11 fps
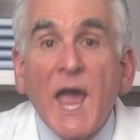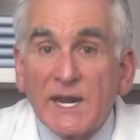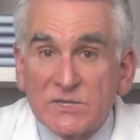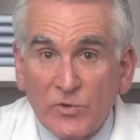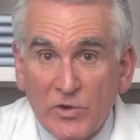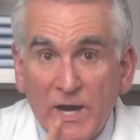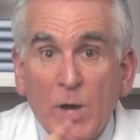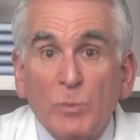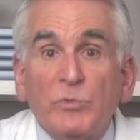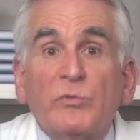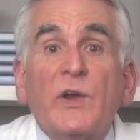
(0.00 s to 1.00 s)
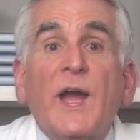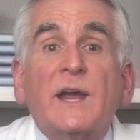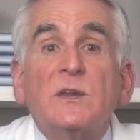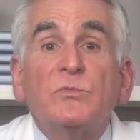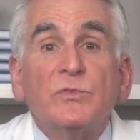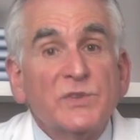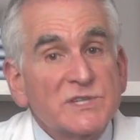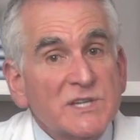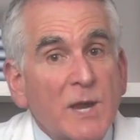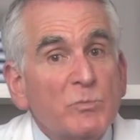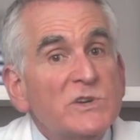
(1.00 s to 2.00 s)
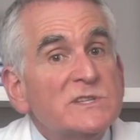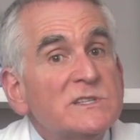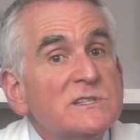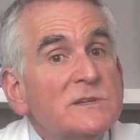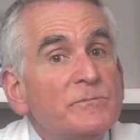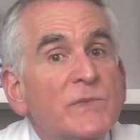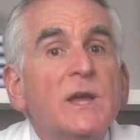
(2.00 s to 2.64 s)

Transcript: and is very helpful for acne for the same reasons,